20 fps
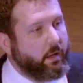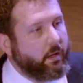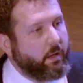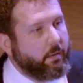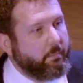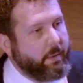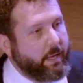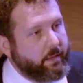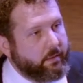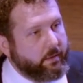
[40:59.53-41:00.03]

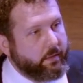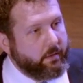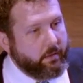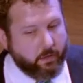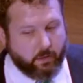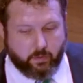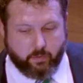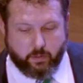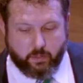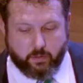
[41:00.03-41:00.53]
mainly
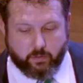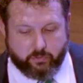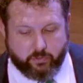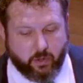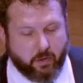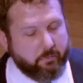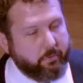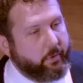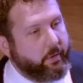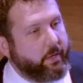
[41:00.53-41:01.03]
the
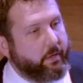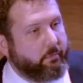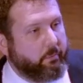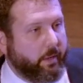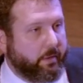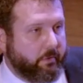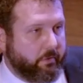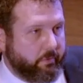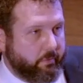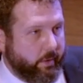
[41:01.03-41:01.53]
discovery and
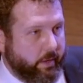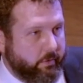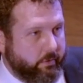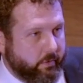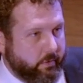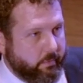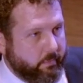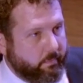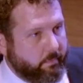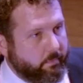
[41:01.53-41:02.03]
registration.
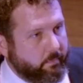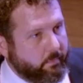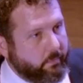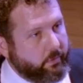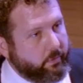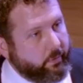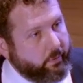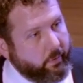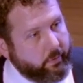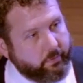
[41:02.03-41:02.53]

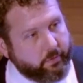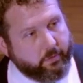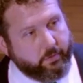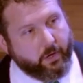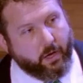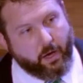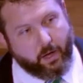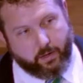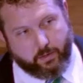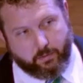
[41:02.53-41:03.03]
So those are
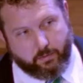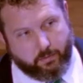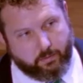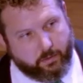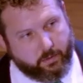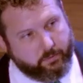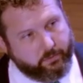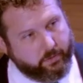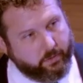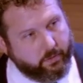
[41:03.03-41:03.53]
not
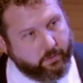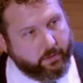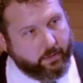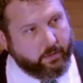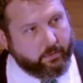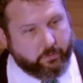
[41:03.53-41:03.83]
considered in